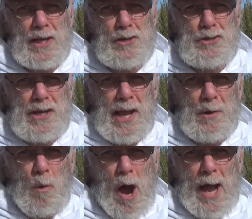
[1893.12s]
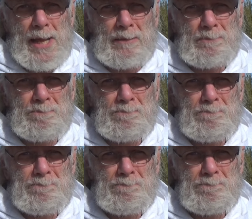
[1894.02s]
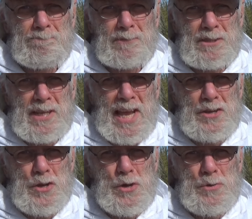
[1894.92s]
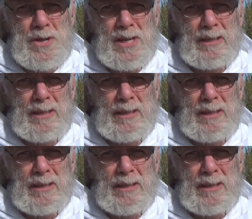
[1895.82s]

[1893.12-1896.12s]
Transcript: understand why. Stay tuned.